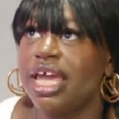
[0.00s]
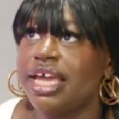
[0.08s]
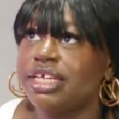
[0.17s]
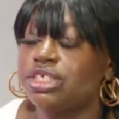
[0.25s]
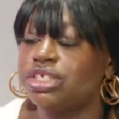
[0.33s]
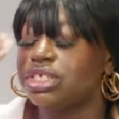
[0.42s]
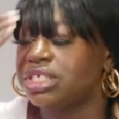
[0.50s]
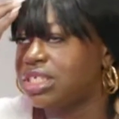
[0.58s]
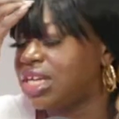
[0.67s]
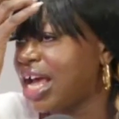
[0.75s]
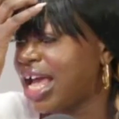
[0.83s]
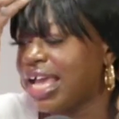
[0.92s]
it's
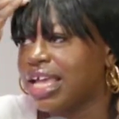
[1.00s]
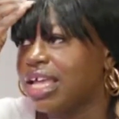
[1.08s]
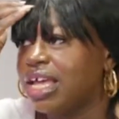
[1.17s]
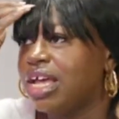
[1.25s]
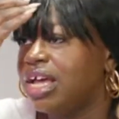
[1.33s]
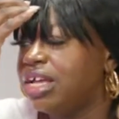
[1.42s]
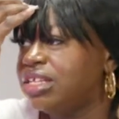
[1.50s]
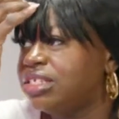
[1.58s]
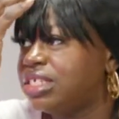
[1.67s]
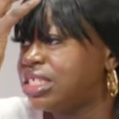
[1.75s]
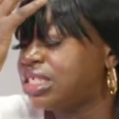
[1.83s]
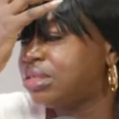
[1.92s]
just like
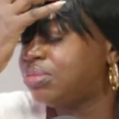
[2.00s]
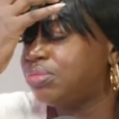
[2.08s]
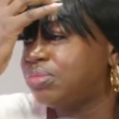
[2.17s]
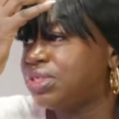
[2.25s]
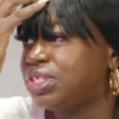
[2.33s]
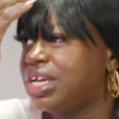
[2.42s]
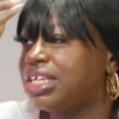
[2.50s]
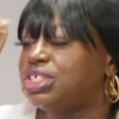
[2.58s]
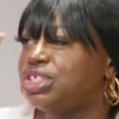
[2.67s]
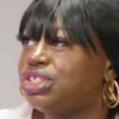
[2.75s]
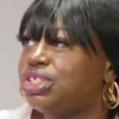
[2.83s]
this is